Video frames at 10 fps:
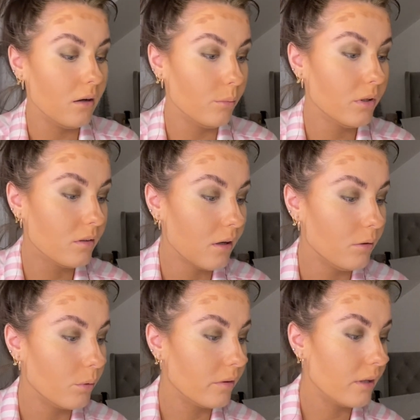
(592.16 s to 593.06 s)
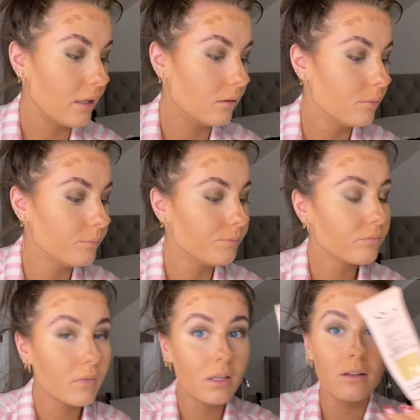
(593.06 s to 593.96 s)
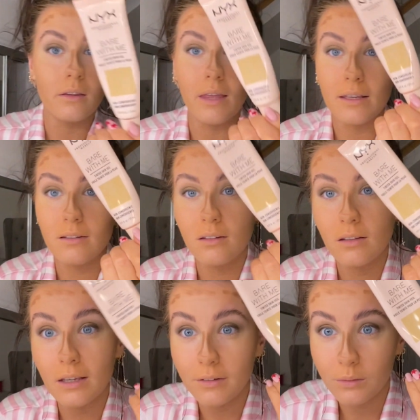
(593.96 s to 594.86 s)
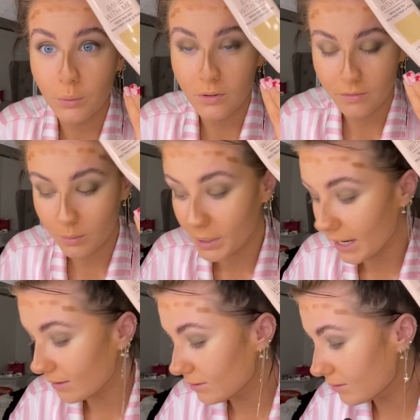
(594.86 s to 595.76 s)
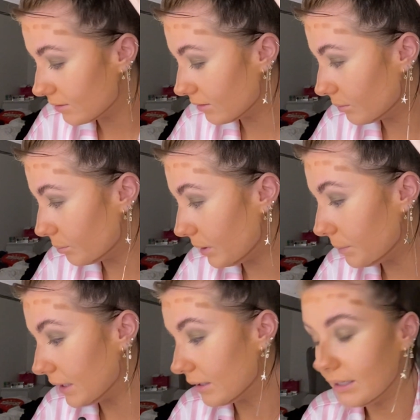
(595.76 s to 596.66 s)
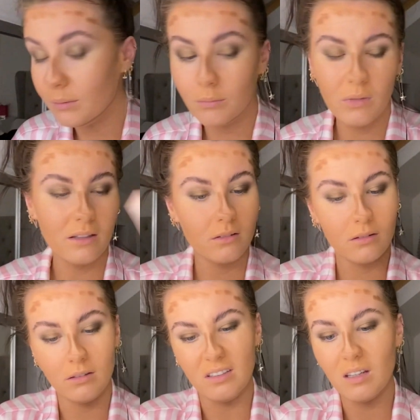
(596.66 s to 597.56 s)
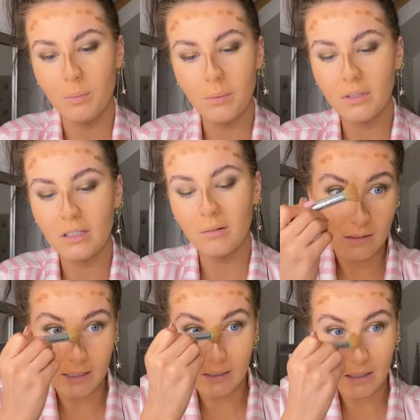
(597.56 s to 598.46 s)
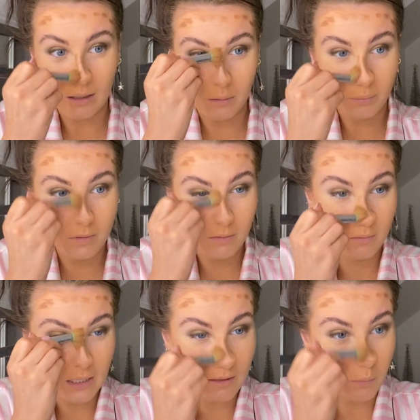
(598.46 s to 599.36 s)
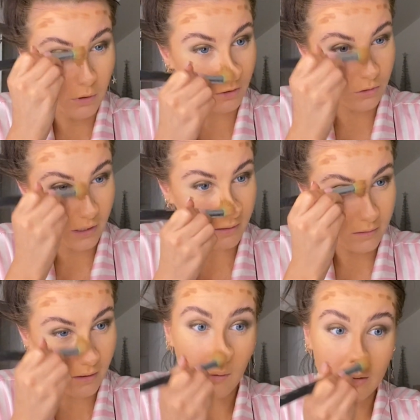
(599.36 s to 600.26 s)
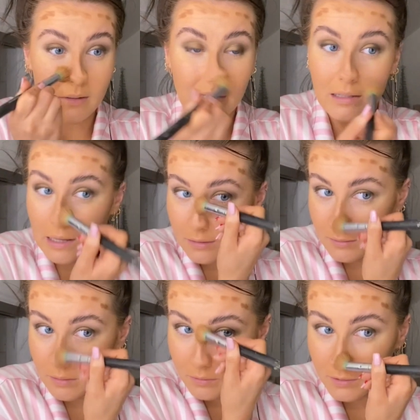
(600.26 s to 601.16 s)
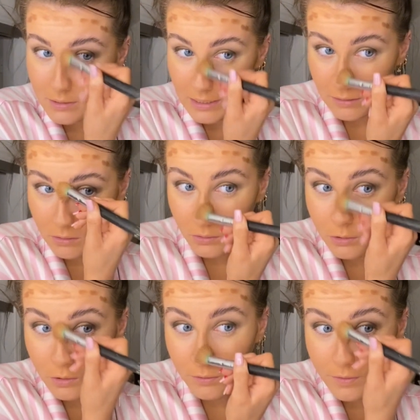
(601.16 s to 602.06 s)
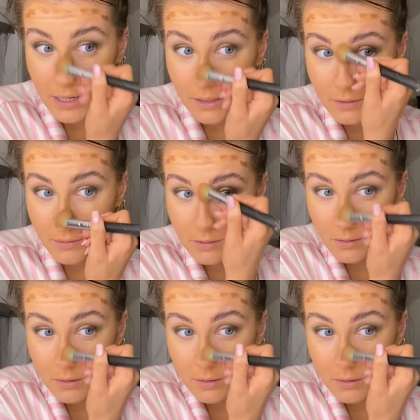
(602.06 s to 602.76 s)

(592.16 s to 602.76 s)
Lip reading: I will tell you one thing, this is one of the best BB cream. Well, is that BB cream? Like a tinted moisturiser. Honestly, that stuff stays on your face